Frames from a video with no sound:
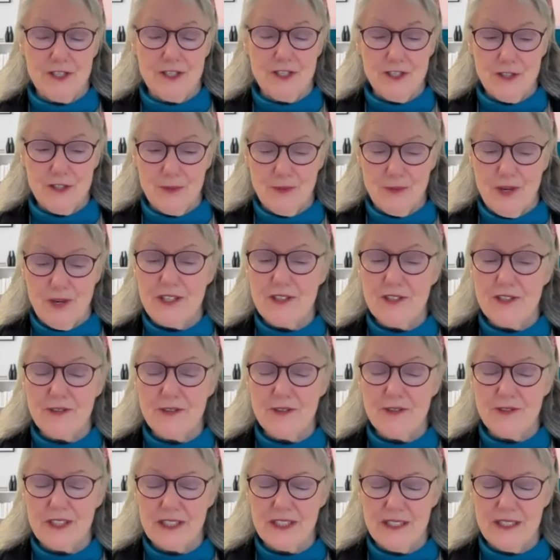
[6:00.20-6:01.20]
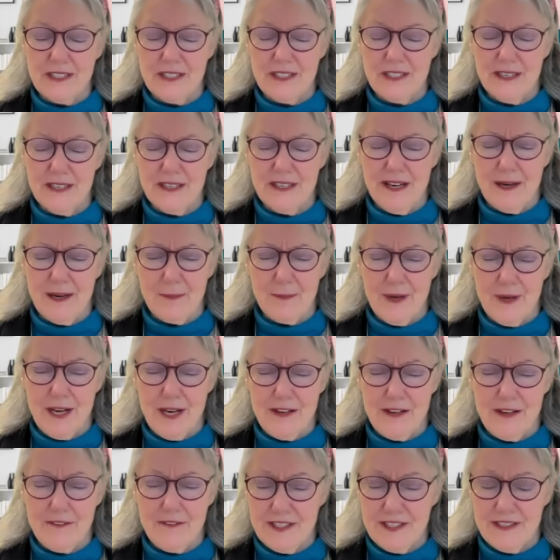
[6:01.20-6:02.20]
because you're wondering are
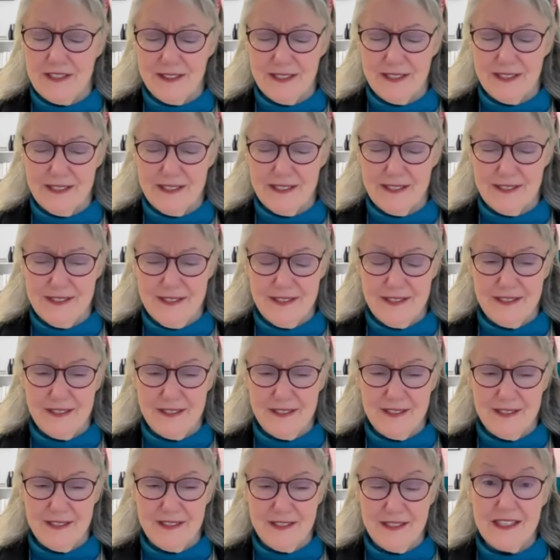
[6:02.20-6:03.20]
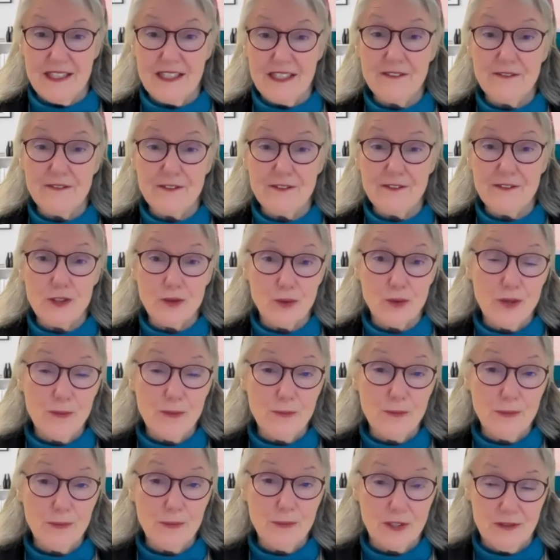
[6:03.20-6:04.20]
my feelings even
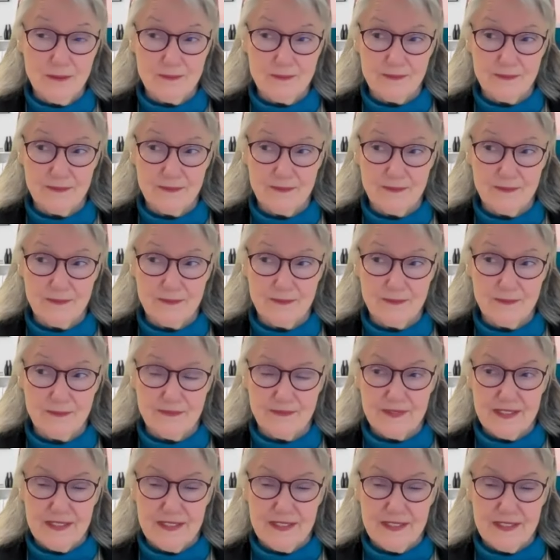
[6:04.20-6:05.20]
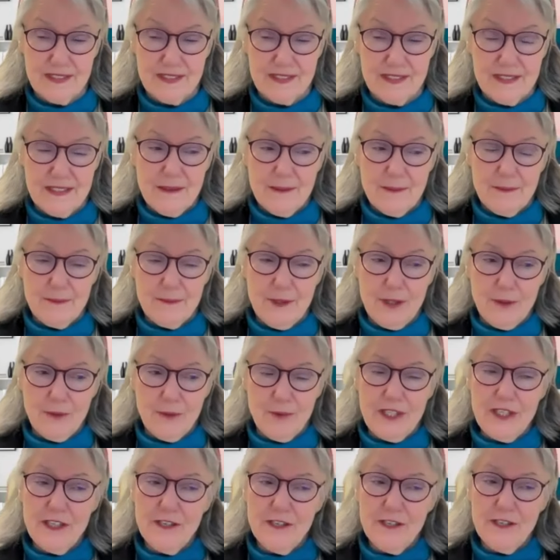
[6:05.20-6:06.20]
normal?
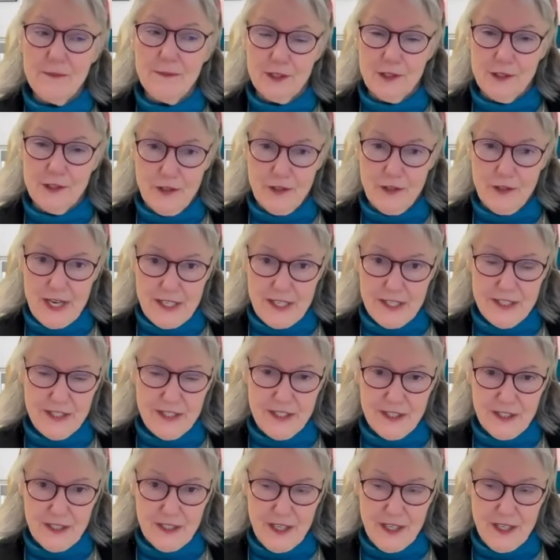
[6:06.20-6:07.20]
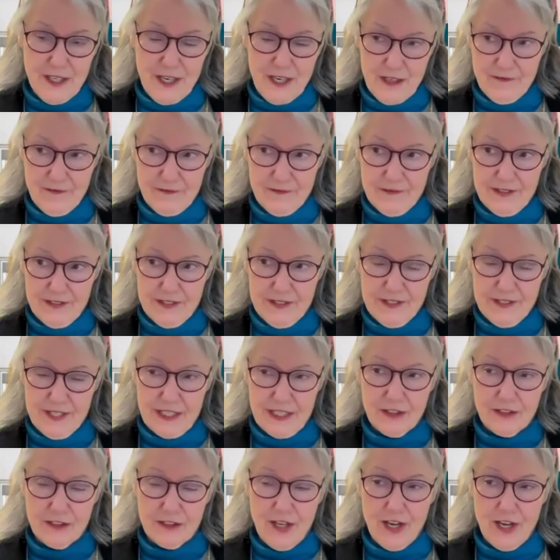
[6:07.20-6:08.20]
But we have progressed enough
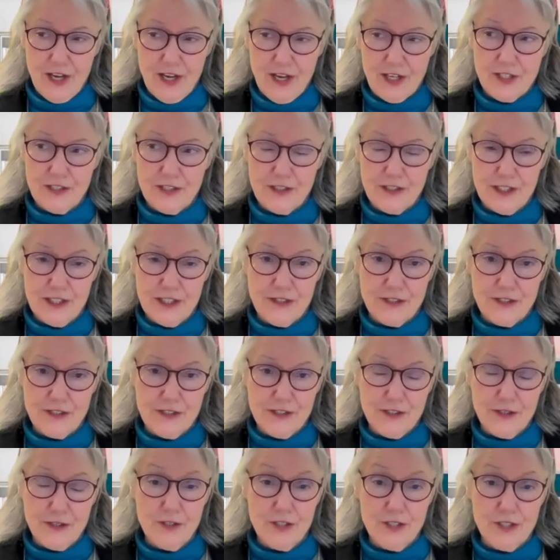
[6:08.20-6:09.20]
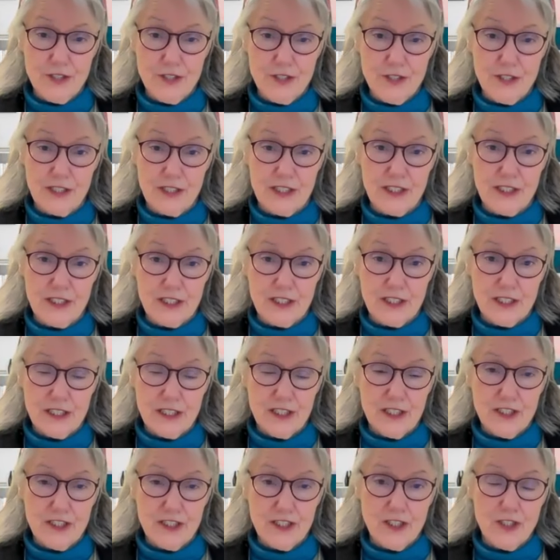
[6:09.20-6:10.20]
psychologically and socially
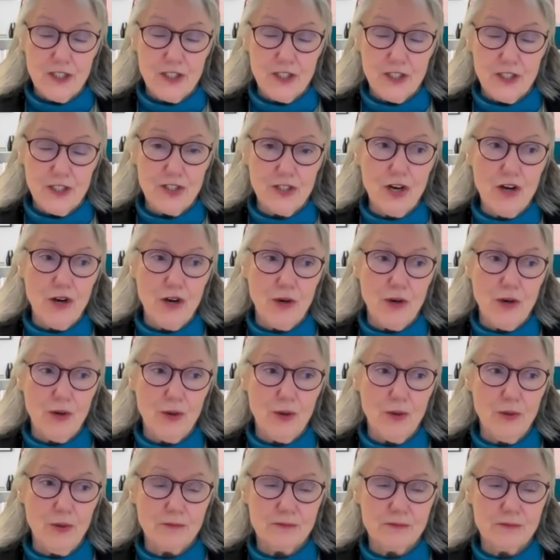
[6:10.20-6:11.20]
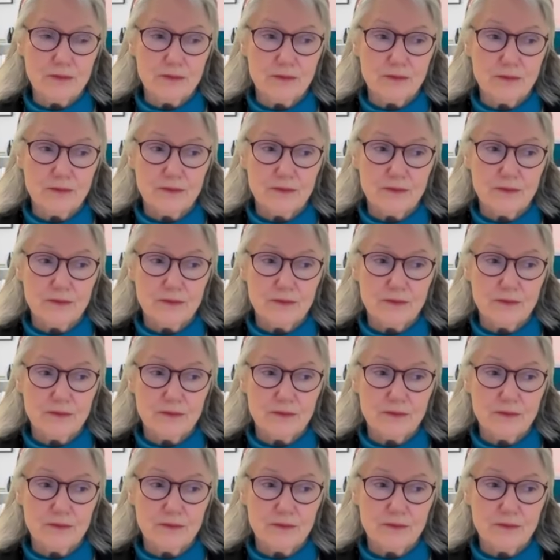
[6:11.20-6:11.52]
to show